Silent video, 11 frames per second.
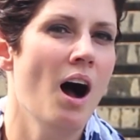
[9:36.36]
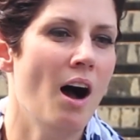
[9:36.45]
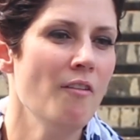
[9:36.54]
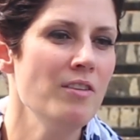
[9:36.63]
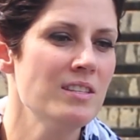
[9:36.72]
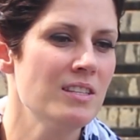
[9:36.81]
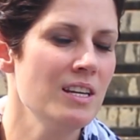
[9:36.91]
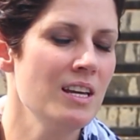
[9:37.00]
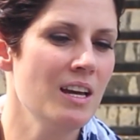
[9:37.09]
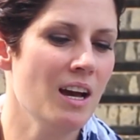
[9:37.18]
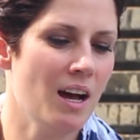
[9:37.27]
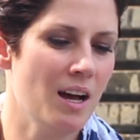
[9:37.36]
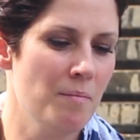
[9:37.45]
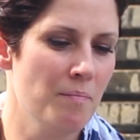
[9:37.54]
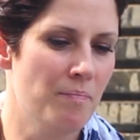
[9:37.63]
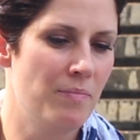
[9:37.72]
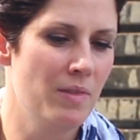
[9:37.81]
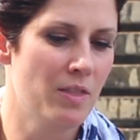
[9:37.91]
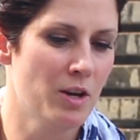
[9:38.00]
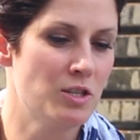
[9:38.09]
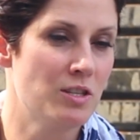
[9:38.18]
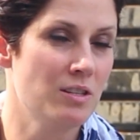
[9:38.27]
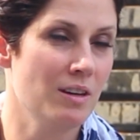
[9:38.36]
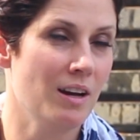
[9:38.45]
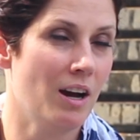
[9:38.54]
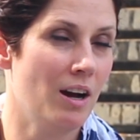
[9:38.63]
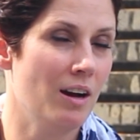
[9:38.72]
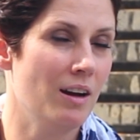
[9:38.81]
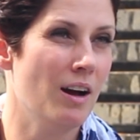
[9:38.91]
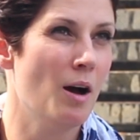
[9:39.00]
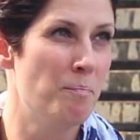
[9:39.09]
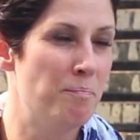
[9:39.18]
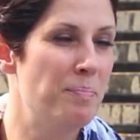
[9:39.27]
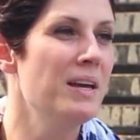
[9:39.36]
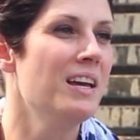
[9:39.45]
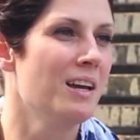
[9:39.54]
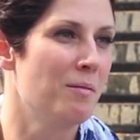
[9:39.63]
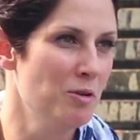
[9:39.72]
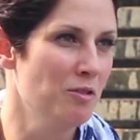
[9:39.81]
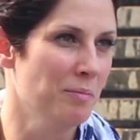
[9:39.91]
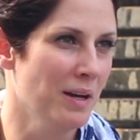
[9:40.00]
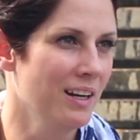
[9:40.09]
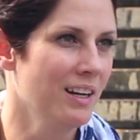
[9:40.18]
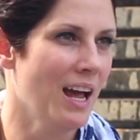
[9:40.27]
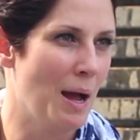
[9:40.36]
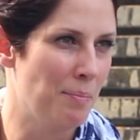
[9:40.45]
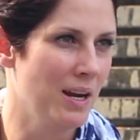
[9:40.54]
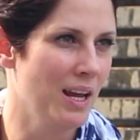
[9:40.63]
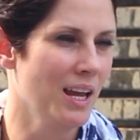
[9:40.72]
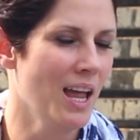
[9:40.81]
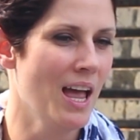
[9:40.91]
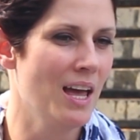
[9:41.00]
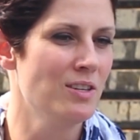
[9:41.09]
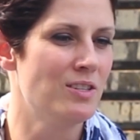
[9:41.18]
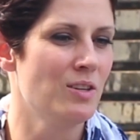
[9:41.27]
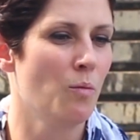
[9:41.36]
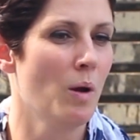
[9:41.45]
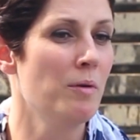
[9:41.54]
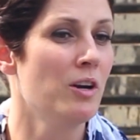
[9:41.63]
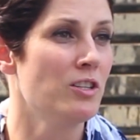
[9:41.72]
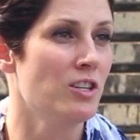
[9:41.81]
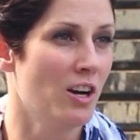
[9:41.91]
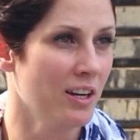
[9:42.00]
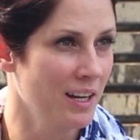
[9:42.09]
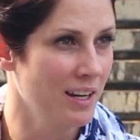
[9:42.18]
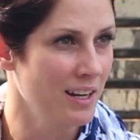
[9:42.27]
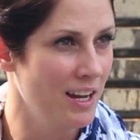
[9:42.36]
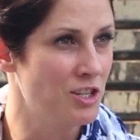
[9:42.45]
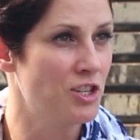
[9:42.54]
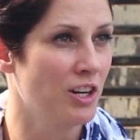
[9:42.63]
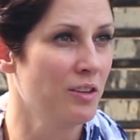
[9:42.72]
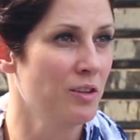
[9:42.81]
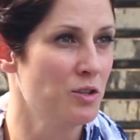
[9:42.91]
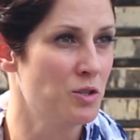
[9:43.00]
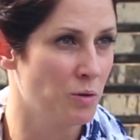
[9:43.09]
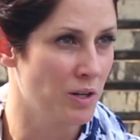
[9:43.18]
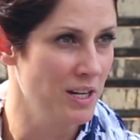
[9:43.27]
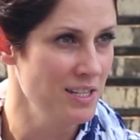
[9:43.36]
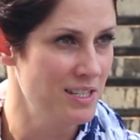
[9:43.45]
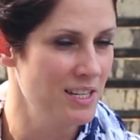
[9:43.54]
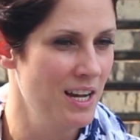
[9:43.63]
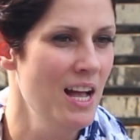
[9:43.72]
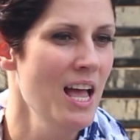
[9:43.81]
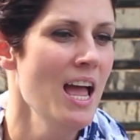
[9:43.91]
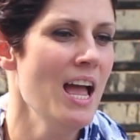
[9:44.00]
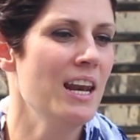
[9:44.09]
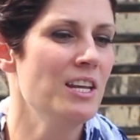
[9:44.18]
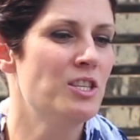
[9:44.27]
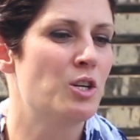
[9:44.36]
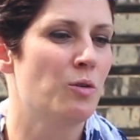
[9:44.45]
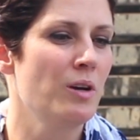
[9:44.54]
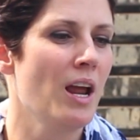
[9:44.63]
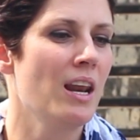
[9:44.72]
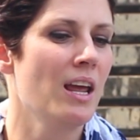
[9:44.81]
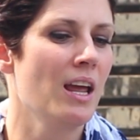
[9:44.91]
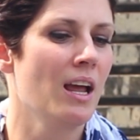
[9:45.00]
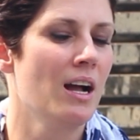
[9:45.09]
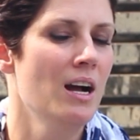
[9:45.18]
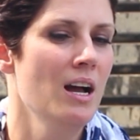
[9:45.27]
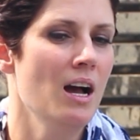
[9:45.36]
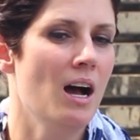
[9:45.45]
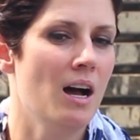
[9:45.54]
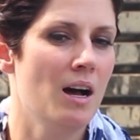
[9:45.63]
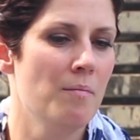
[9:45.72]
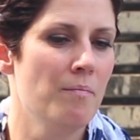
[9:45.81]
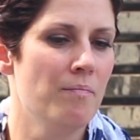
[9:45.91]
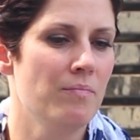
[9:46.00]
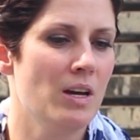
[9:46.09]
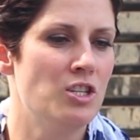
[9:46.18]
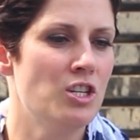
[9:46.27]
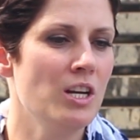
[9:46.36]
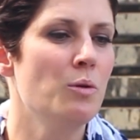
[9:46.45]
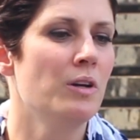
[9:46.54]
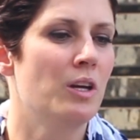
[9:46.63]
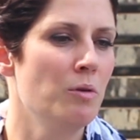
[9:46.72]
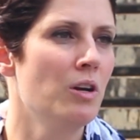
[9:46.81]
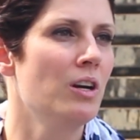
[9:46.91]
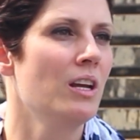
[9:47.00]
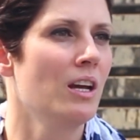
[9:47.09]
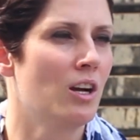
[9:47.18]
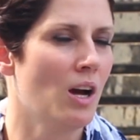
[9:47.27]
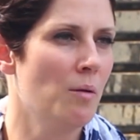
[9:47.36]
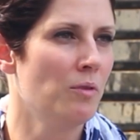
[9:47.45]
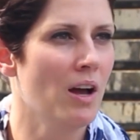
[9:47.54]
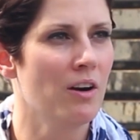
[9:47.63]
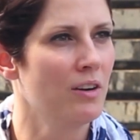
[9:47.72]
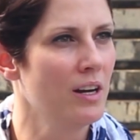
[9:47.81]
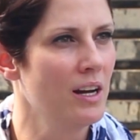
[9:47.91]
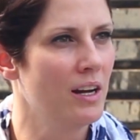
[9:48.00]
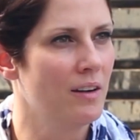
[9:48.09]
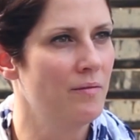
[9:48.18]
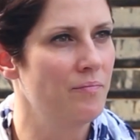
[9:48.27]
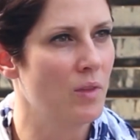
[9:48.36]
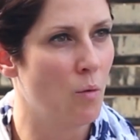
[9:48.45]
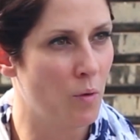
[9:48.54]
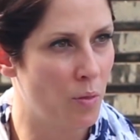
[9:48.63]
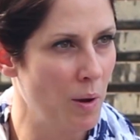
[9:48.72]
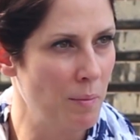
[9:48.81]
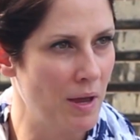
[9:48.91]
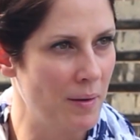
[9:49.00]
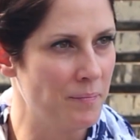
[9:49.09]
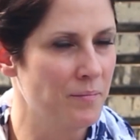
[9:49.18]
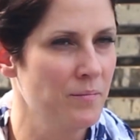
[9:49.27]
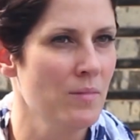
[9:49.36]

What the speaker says: Obviously, there's a big movement happening, and women are talking and sharing their stories, and it's creating a genuine community and camaraderie with women.